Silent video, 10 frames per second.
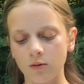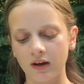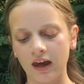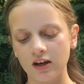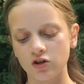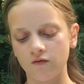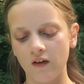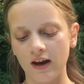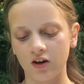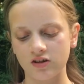began to
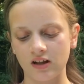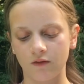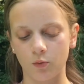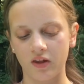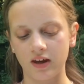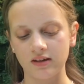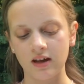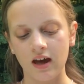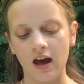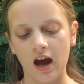fan herself with it.
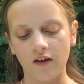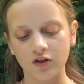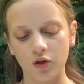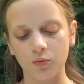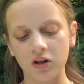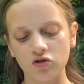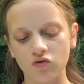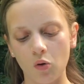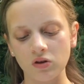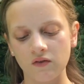After 3
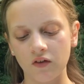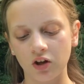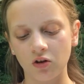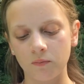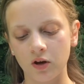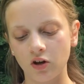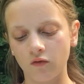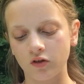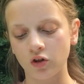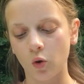strokes, a figure appeared
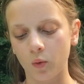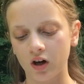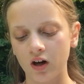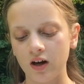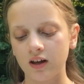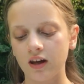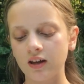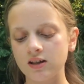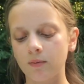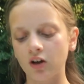out of nowhere. "King
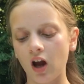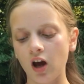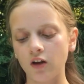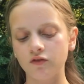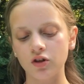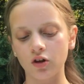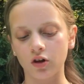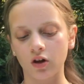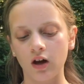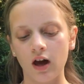Sabarhan of Dur."
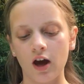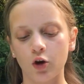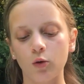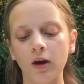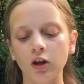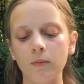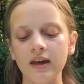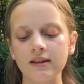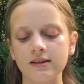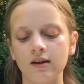"And who may you
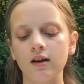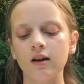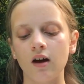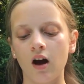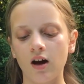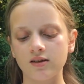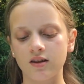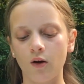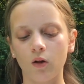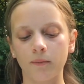be, sir?" asked
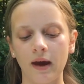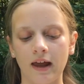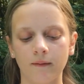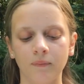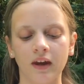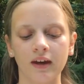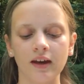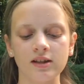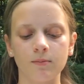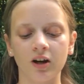the old man.
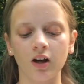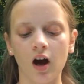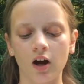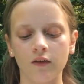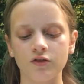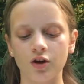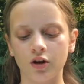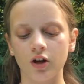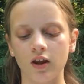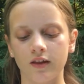"King Sabarhan of
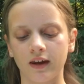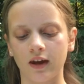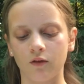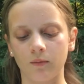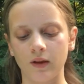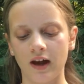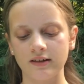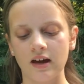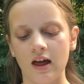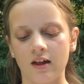Dur," the king
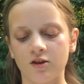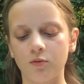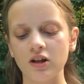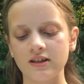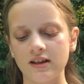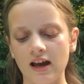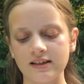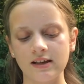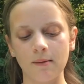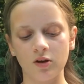replied. "The princess
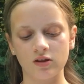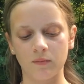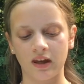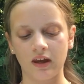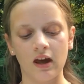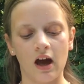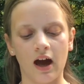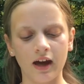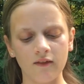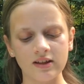has summoned me."
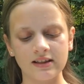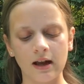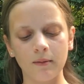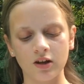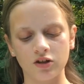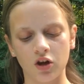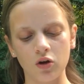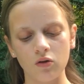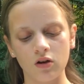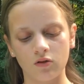"I haven't summoned
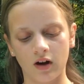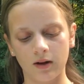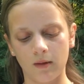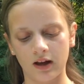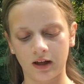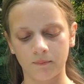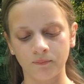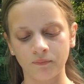you," cried Imani.